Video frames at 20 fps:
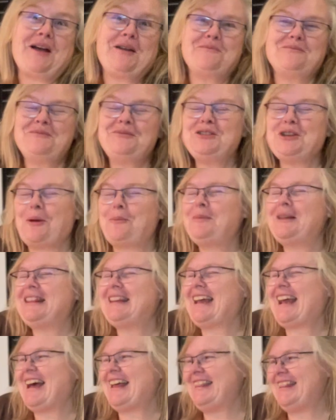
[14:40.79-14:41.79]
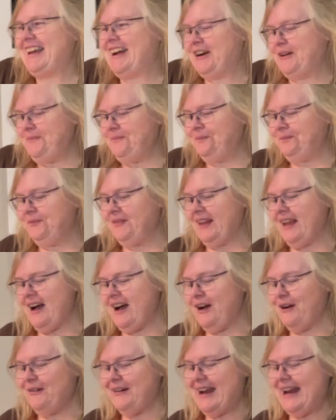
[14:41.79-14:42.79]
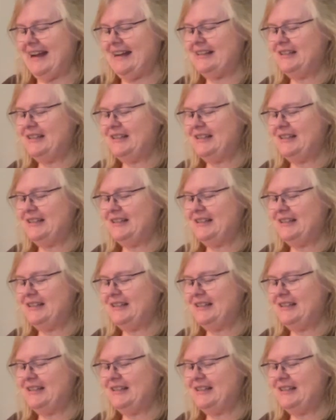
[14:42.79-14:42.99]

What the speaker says: I'm jumping the gun there. All right.